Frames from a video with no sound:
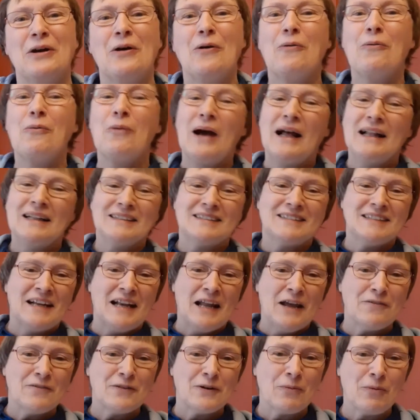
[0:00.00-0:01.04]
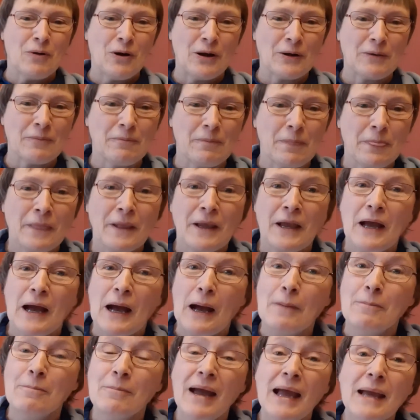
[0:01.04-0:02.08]
Well done, everyone.
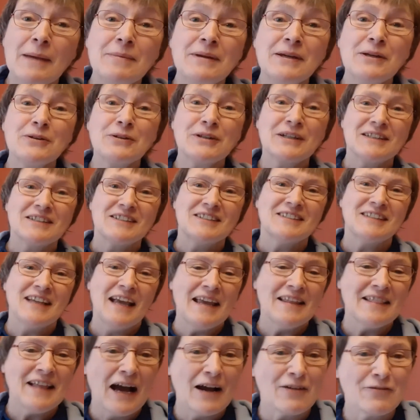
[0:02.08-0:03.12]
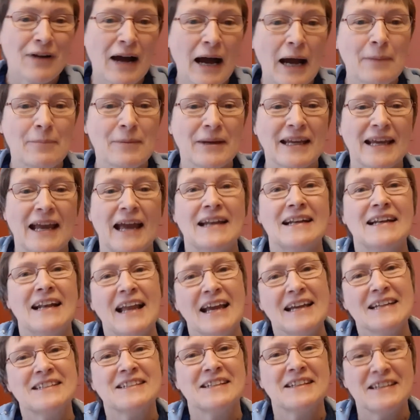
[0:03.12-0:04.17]
And maybe you can say that rhyme again
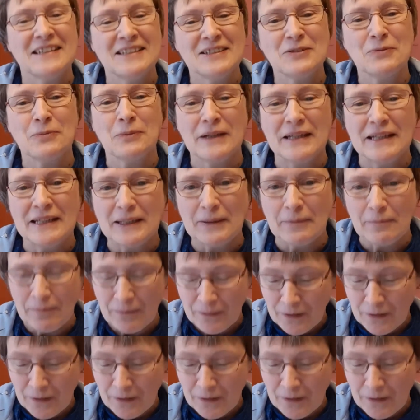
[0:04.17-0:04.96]
later this week,